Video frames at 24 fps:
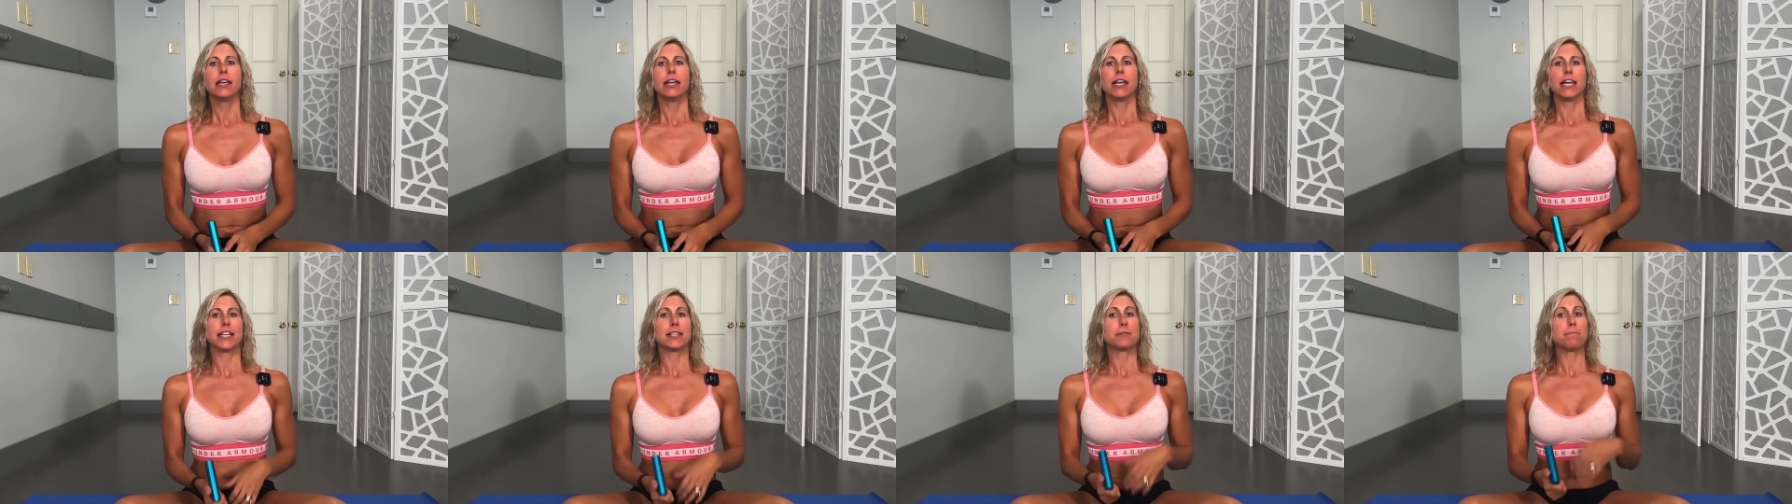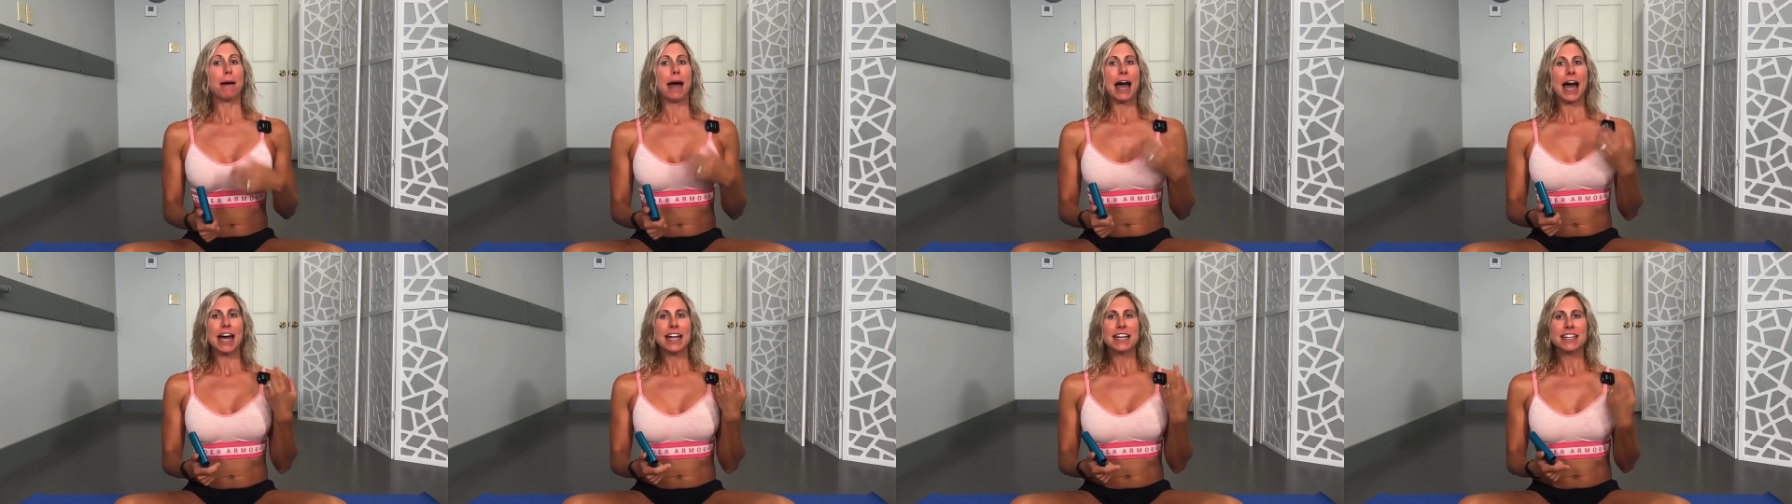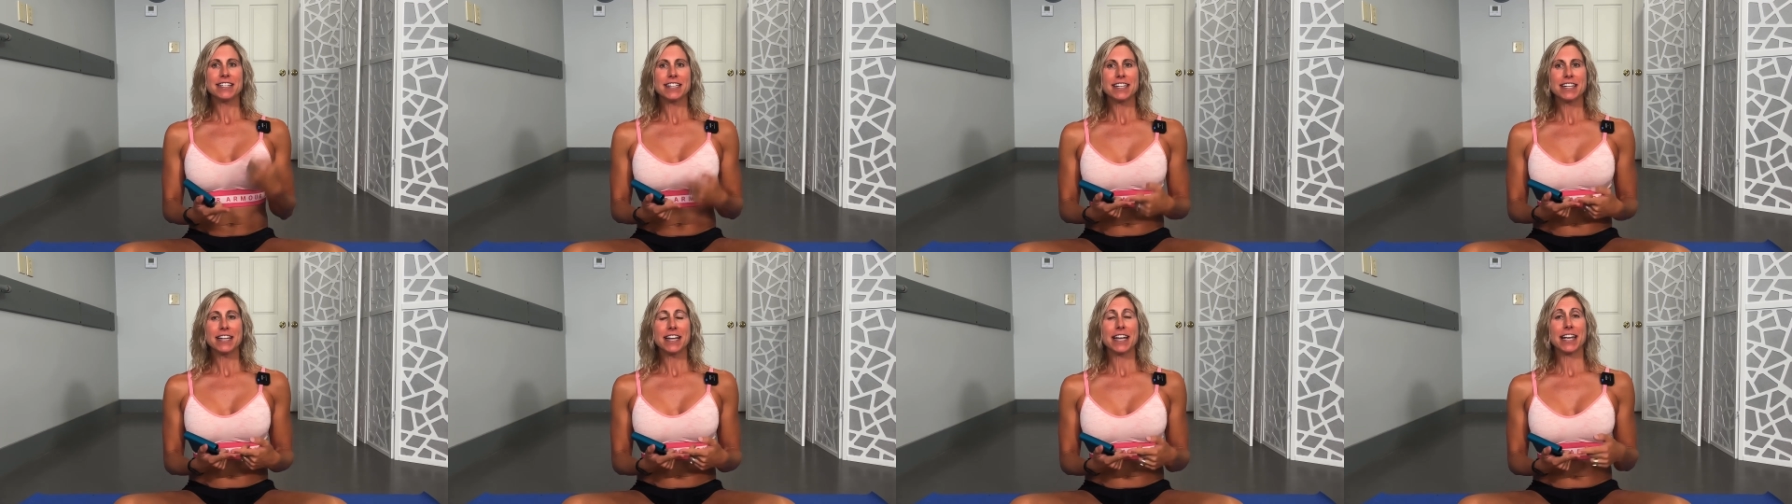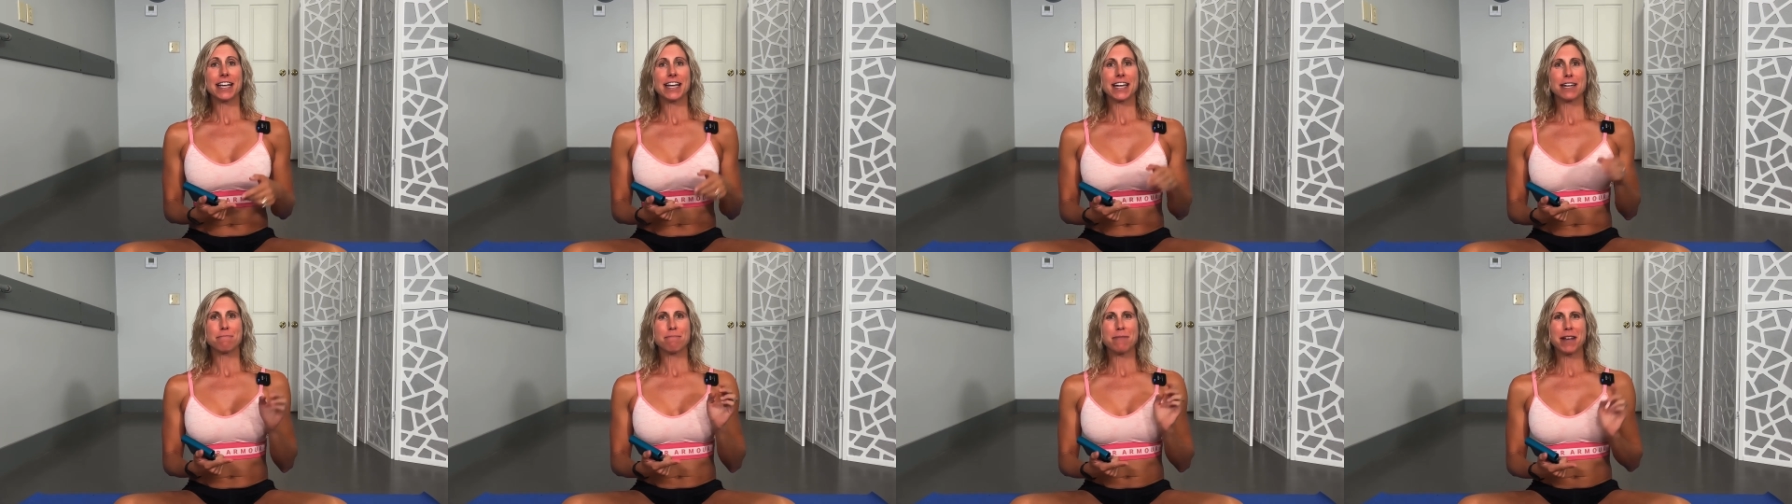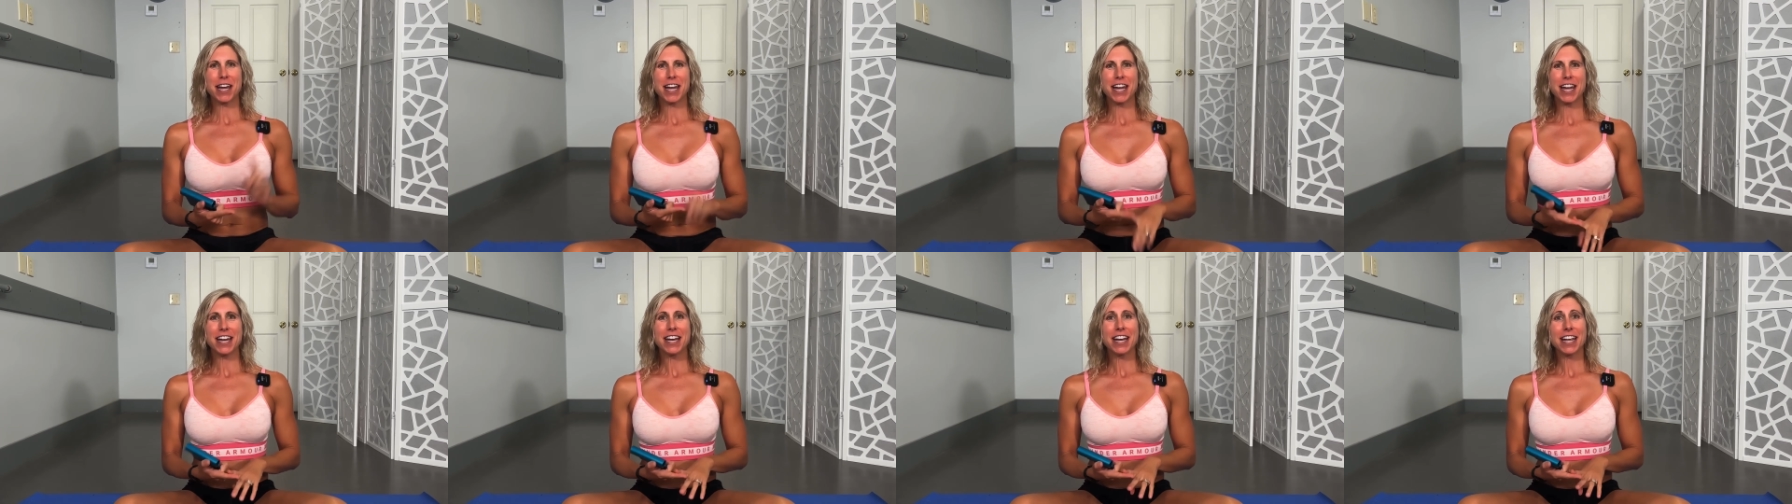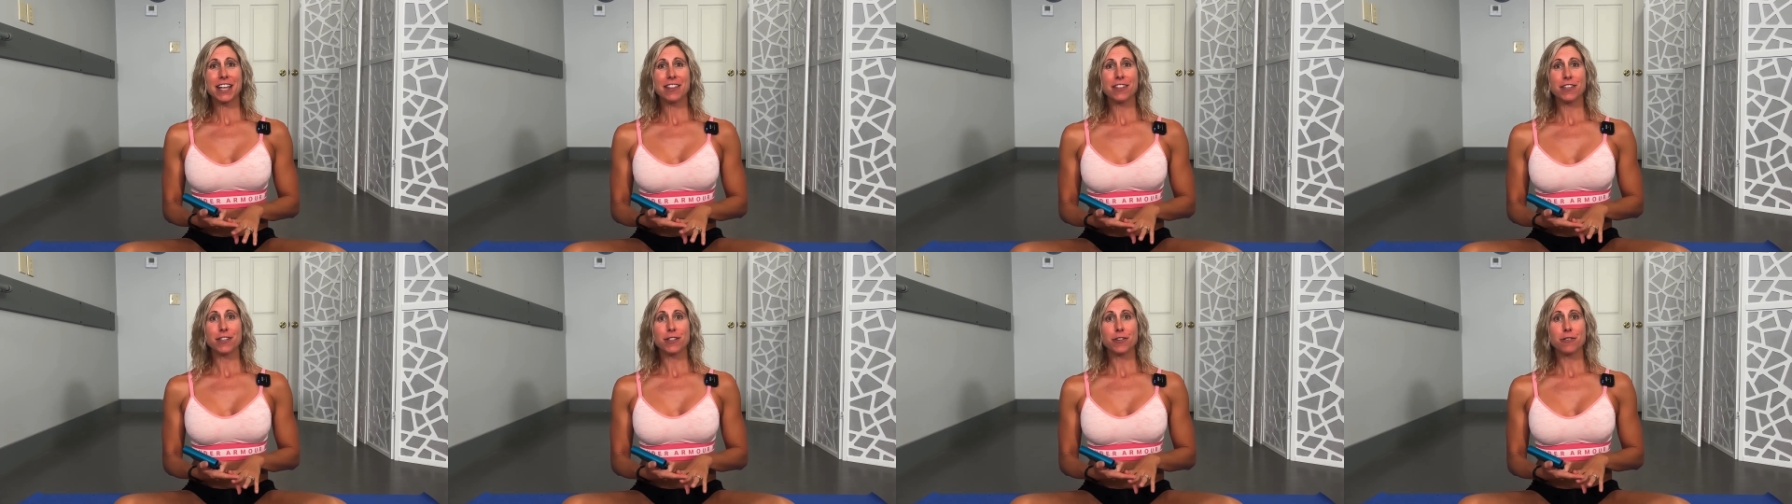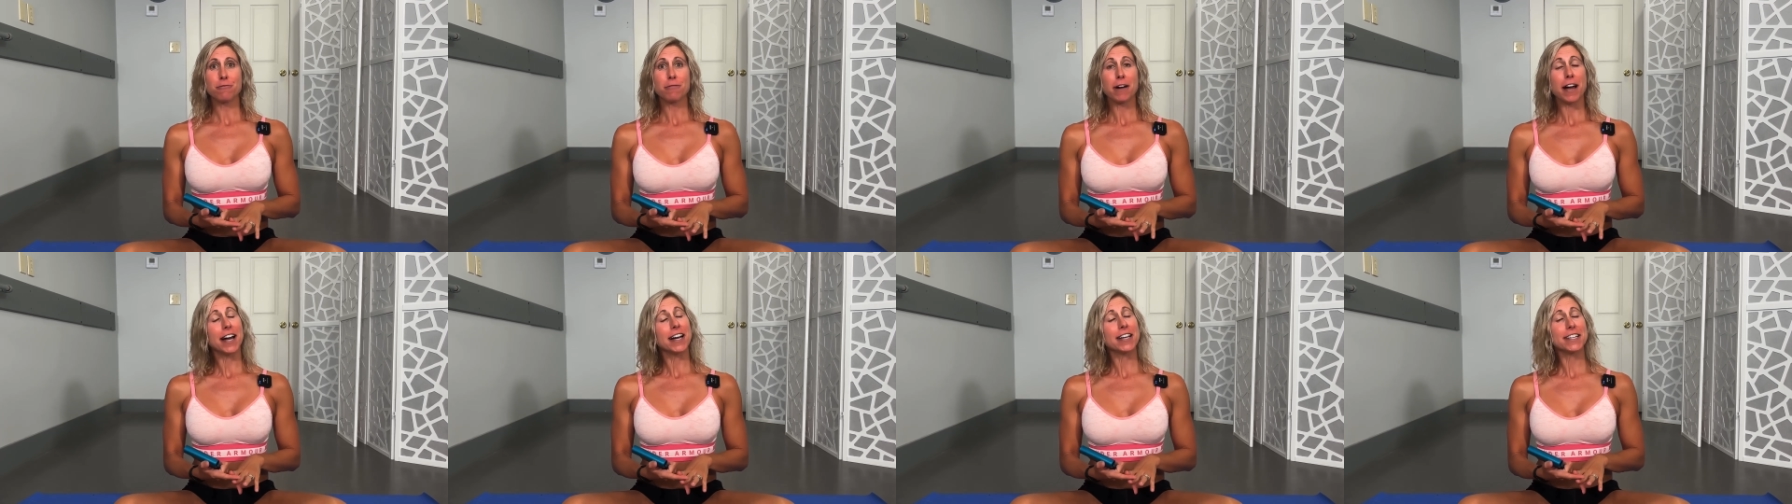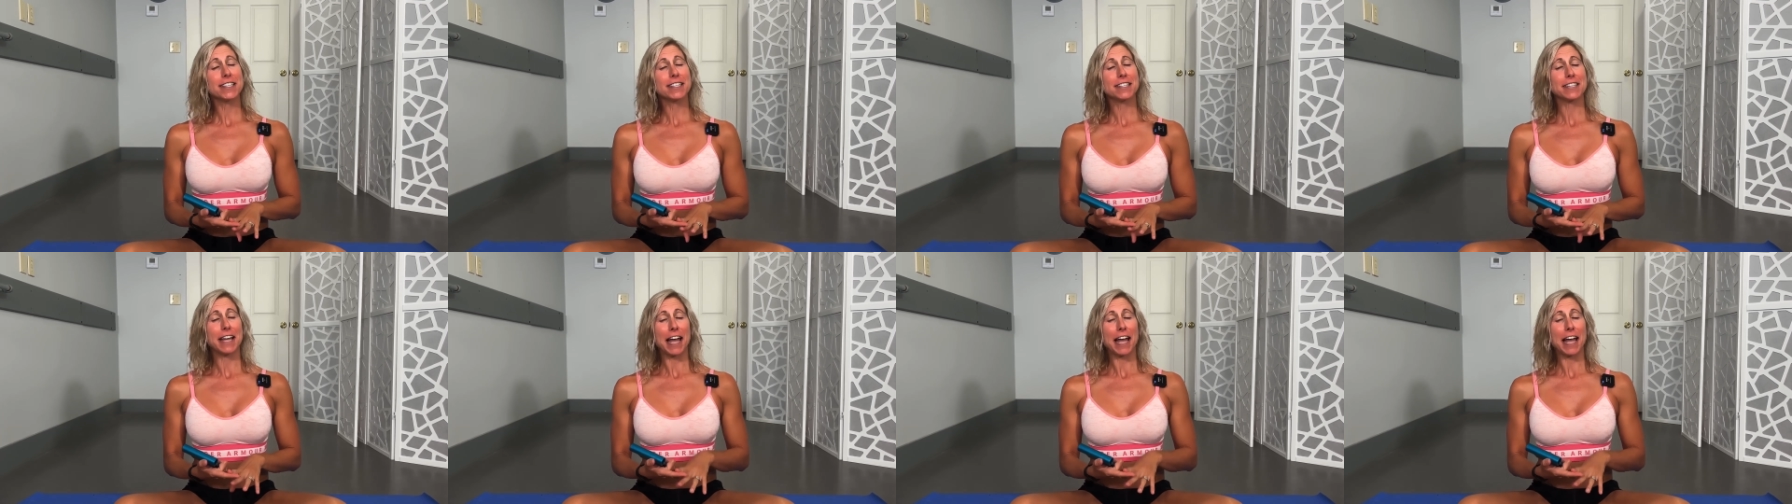It's patented and made in the US,